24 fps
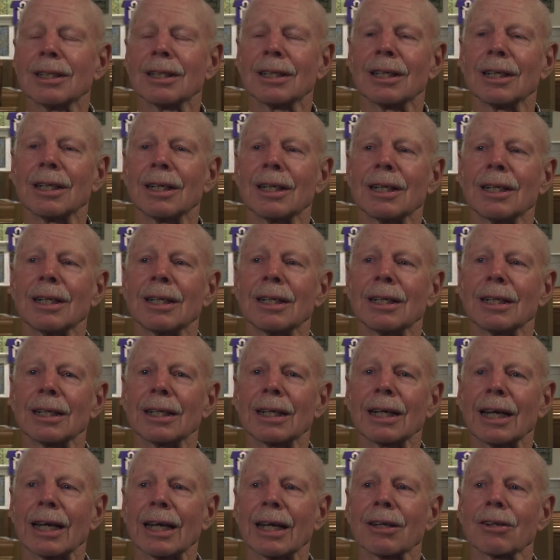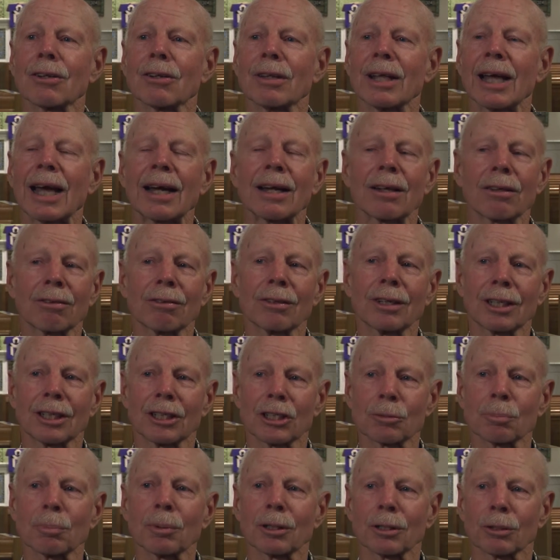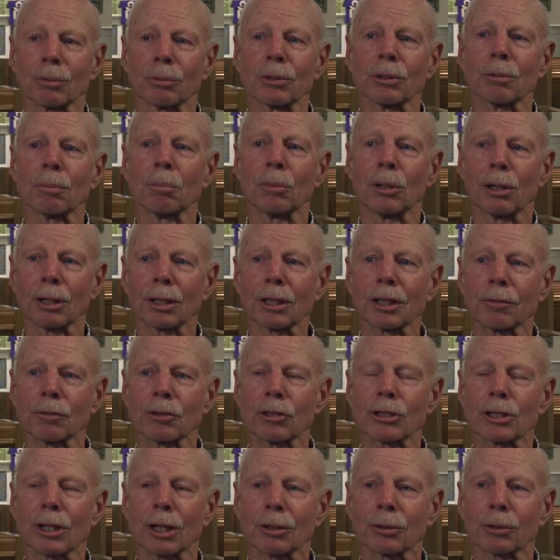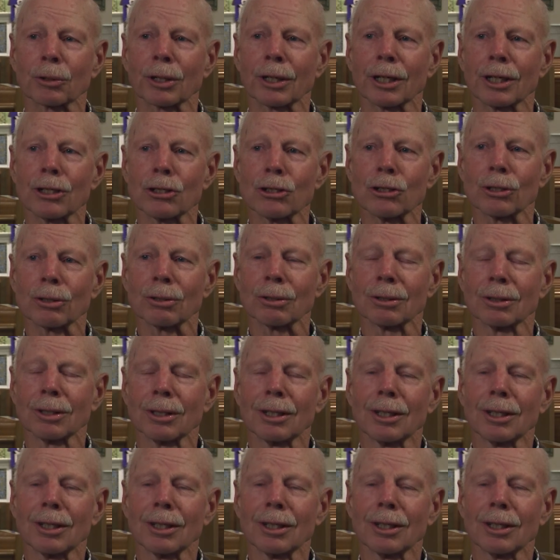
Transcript: and that I think has been a real mark of this congregation.